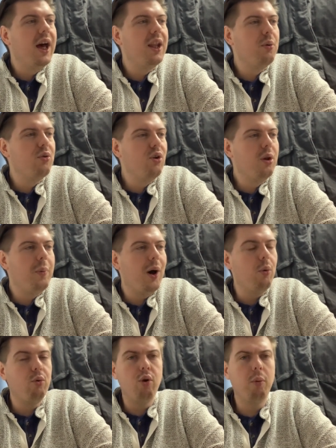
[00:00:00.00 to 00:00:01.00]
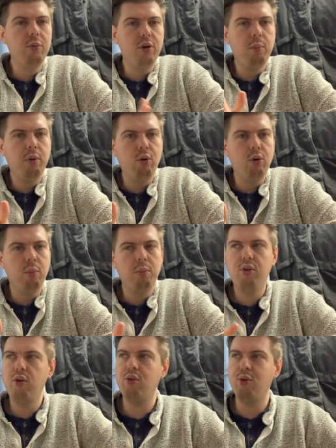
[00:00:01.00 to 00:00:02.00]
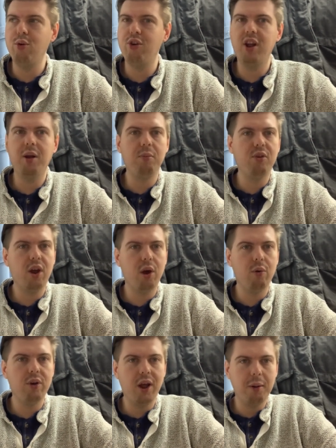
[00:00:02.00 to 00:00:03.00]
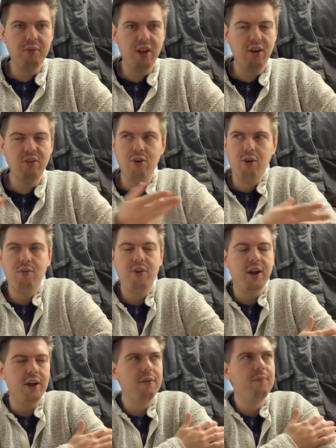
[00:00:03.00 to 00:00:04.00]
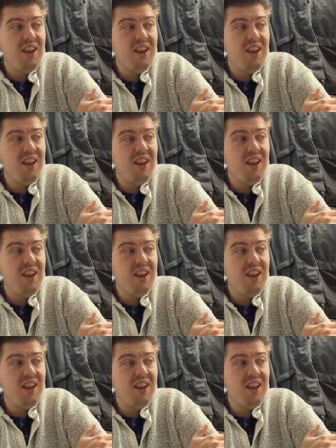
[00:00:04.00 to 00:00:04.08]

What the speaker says: and it was all about nom de plumes, pseudonyms, code names, that sort of thing.